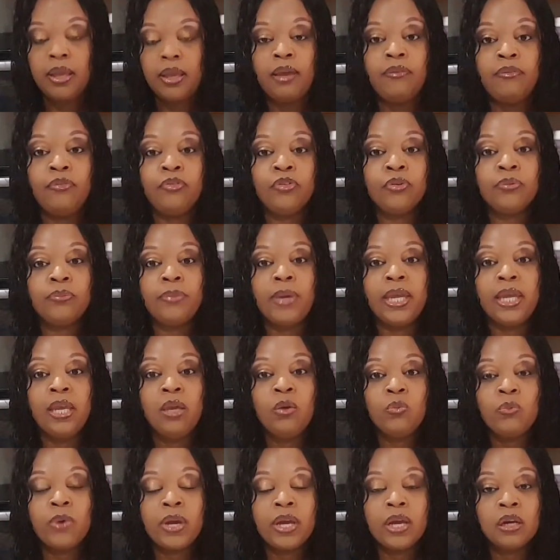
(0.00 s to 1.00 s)
if you're
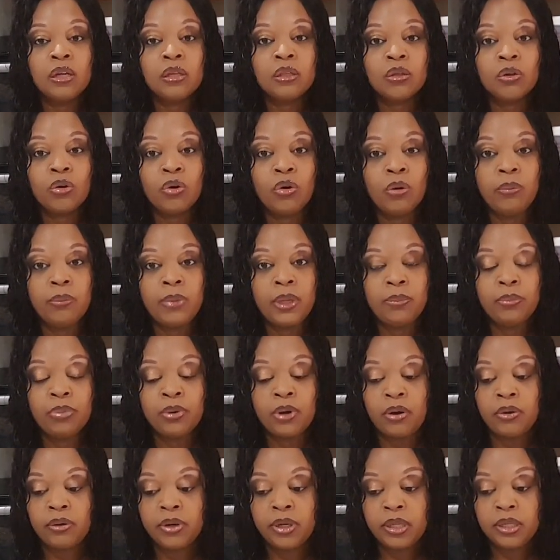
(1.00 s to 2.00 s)
making regular homemade
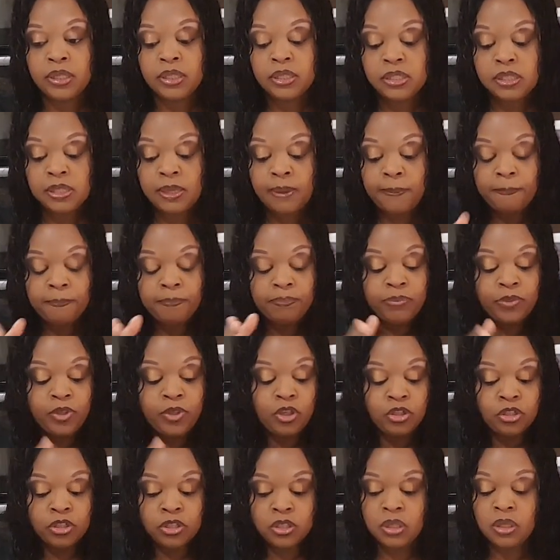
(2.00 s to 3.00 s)
brownies,
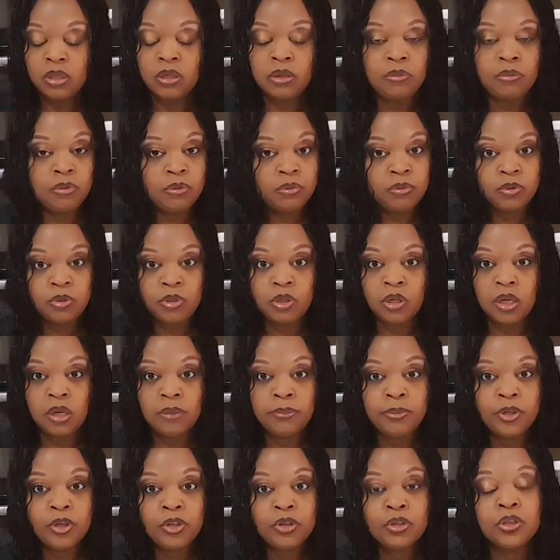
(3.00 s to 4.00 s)
you're just going to cook
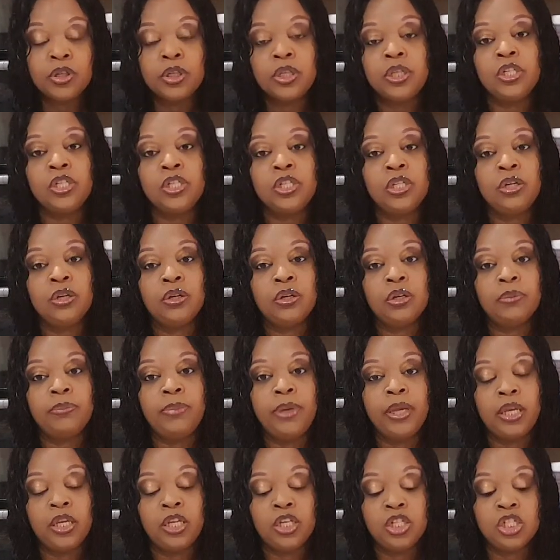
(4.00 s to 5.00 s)
them in your cookie sheet or your
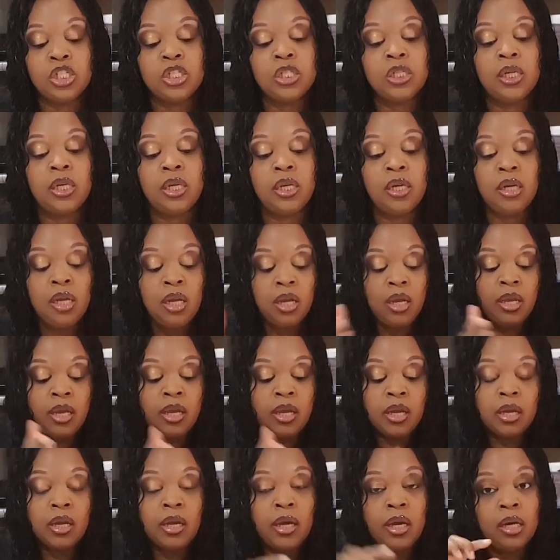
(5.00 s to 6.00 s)
baking sheet
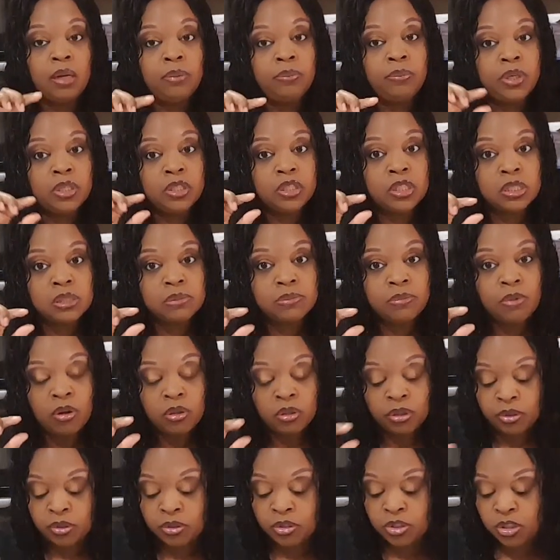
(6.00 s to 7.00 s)
and cut them into
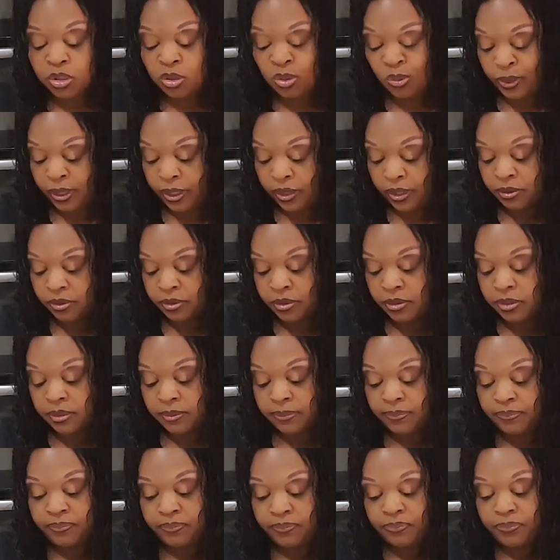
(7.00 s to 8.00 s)
small little
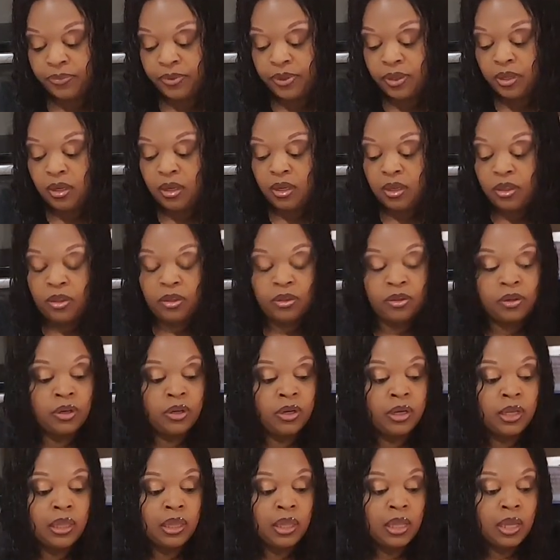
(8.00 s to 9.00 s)
squares. You're
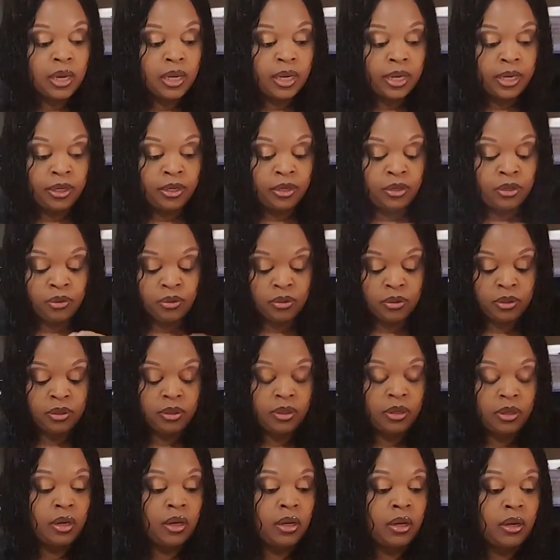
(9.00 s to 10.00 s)
going to line your
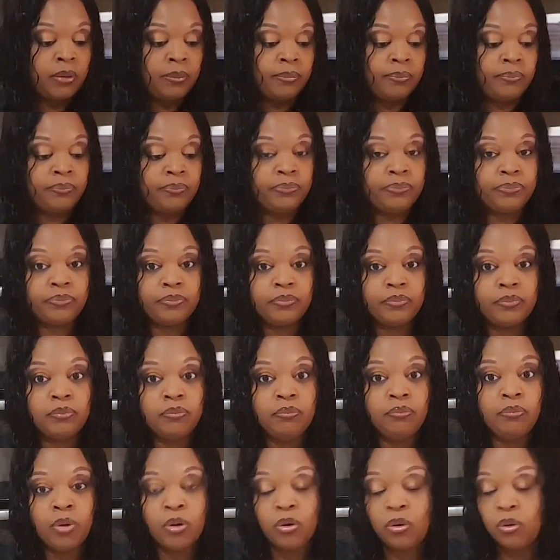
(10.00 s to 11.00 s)

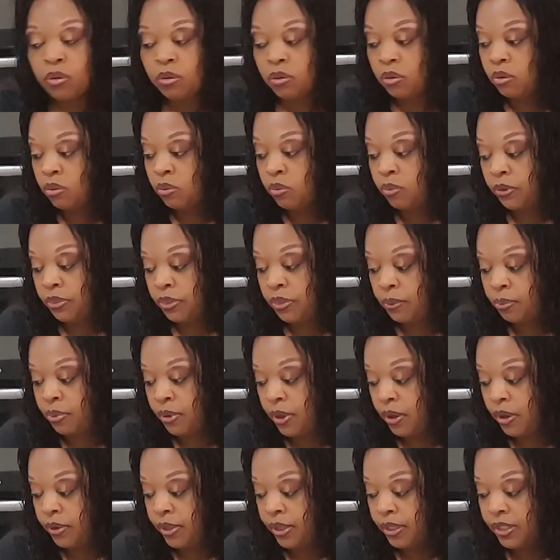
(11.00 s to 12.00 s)
bowl with the
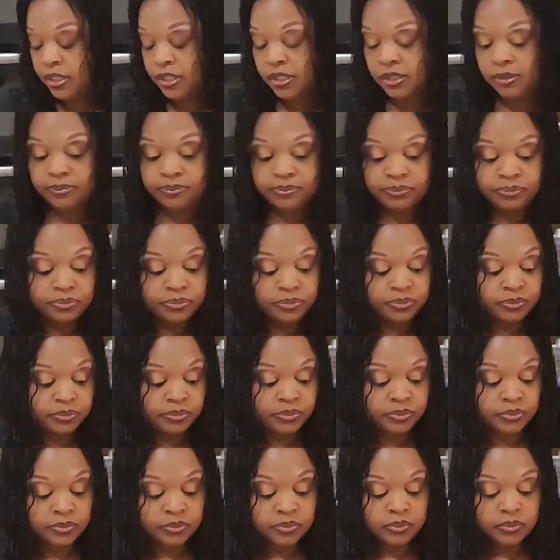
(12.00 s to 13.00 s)
brownies.
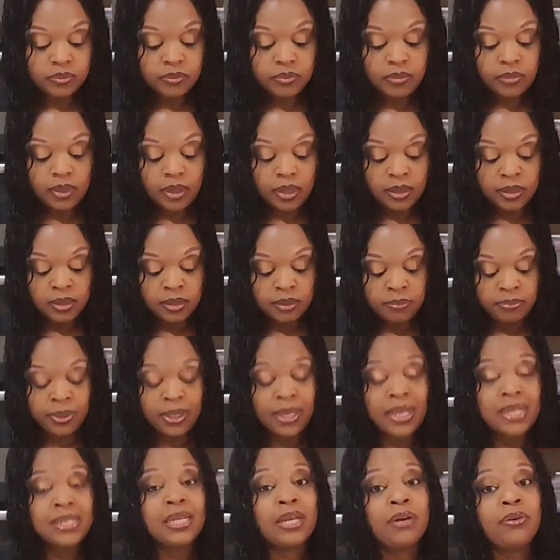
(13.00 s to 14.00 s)

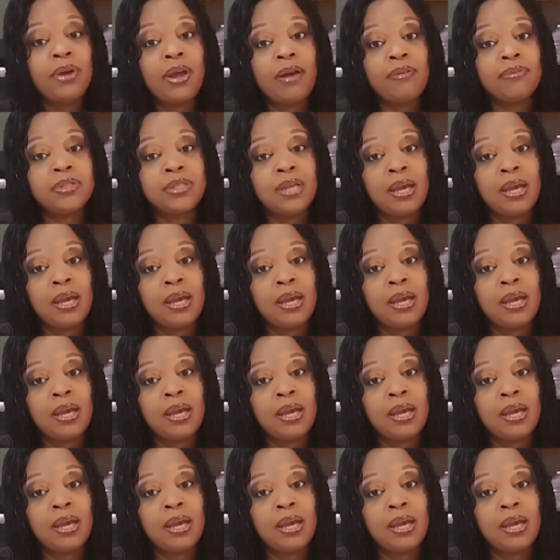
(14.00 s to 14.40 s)
Because I don't have